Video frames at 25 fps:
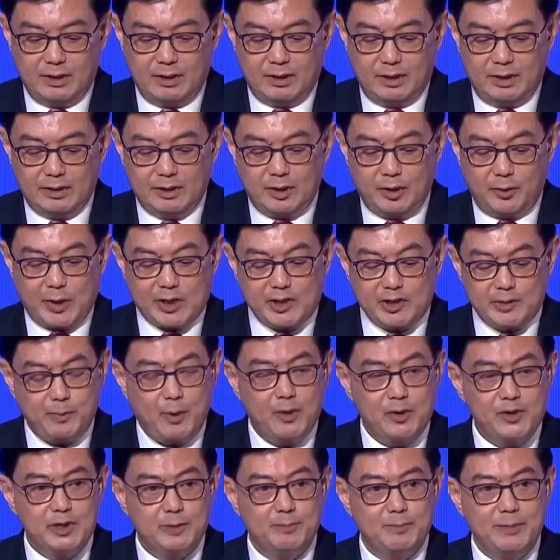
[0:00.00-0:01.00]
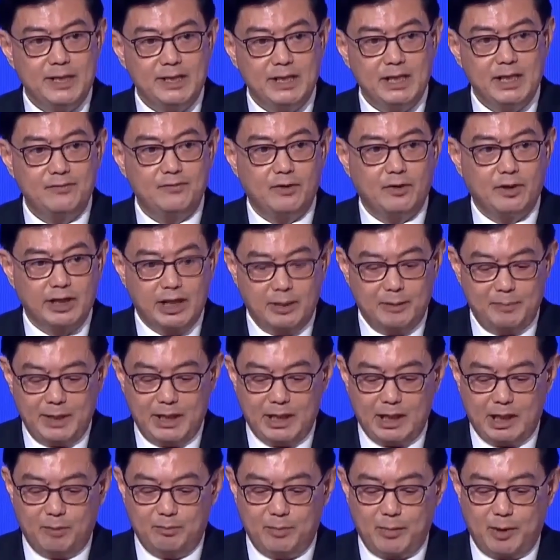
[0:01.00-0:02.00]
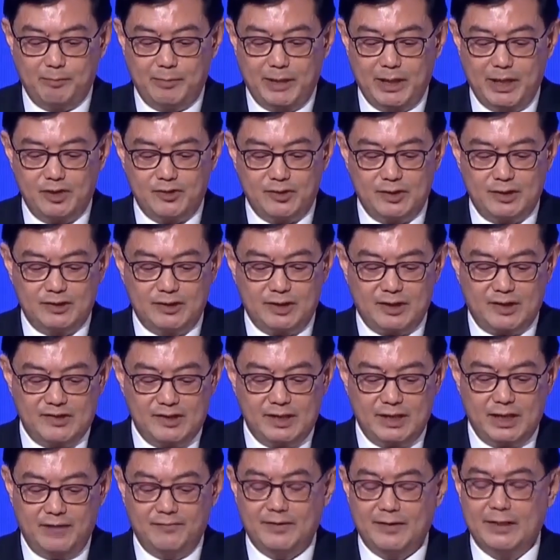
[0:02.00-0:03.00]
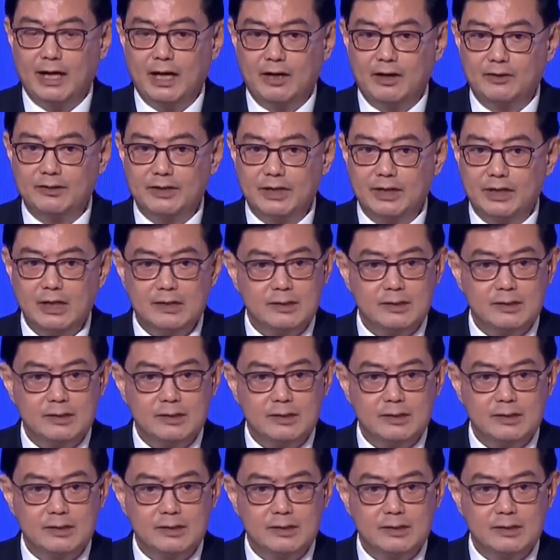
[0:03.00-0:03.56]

The responsibility for keeping our populations safe and healthy is a